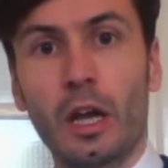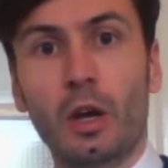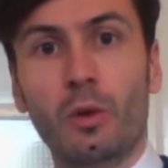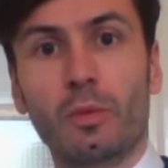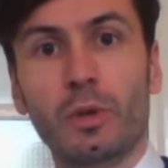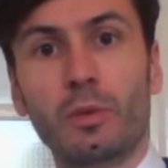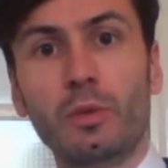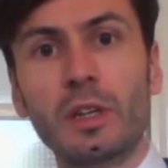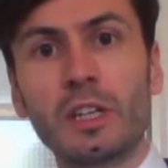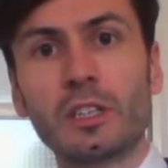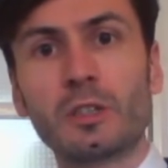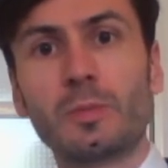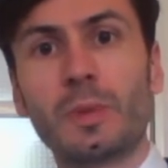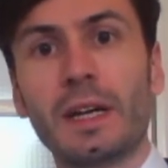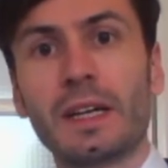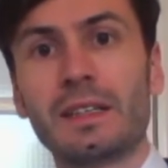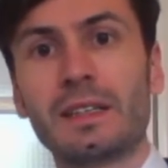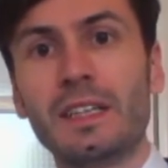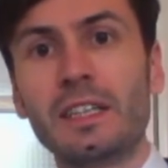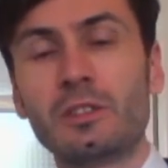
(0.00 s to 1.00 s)
We would
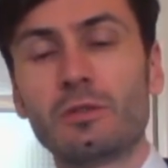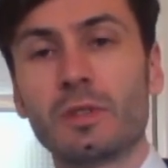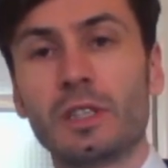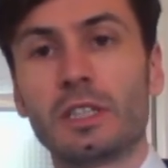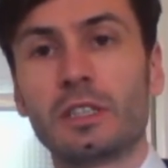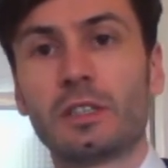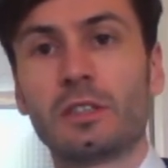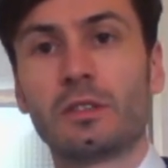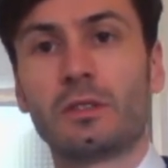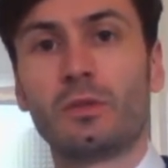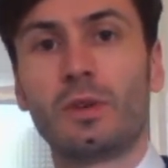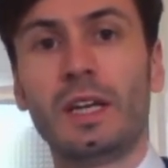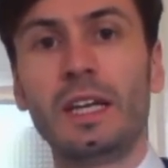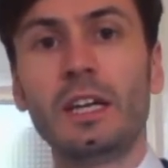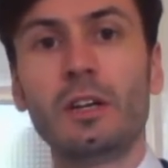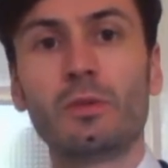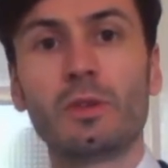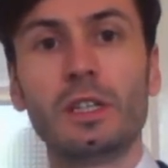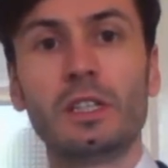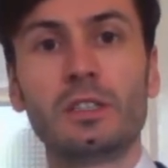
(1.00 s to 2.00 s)
expect this risk to
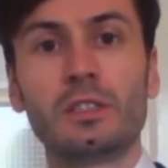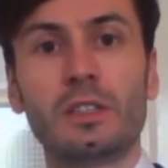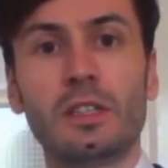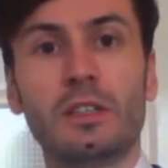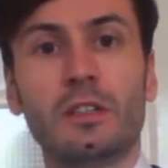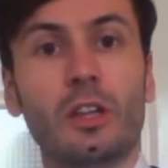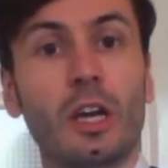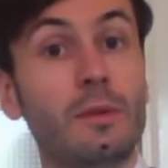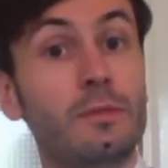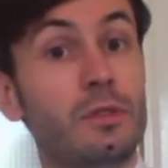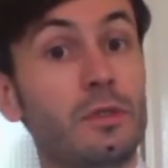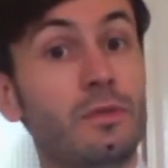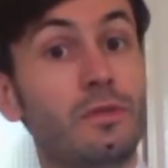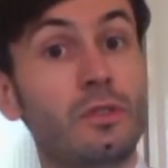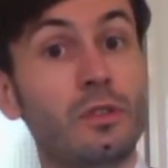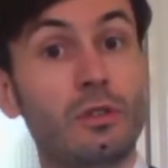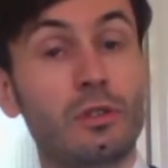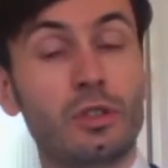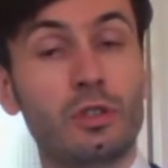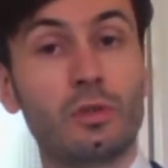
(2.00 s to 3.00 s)
increase in times of
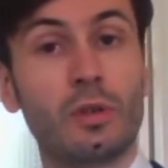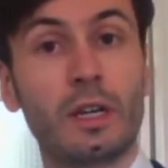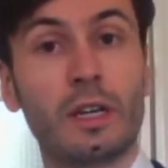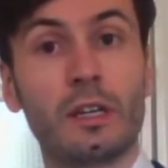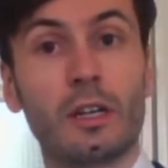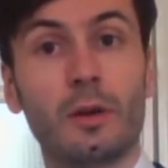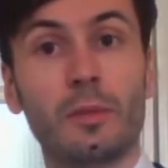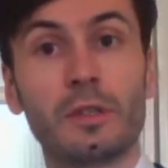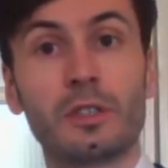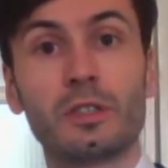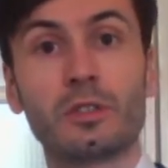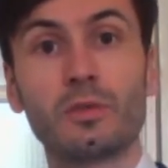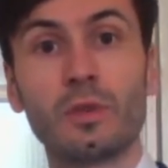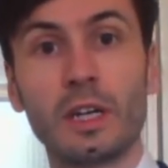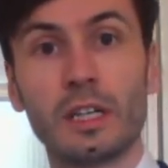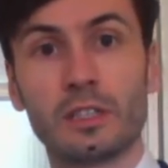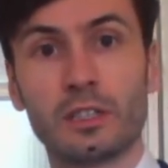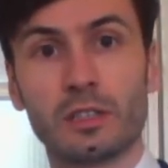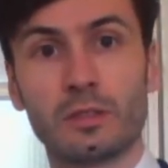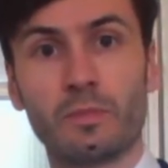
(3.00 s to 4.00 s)
socio-economic
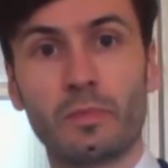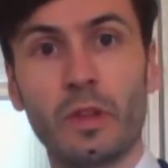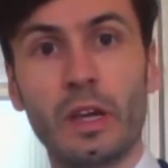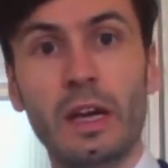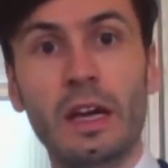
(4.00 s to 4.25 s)
stress,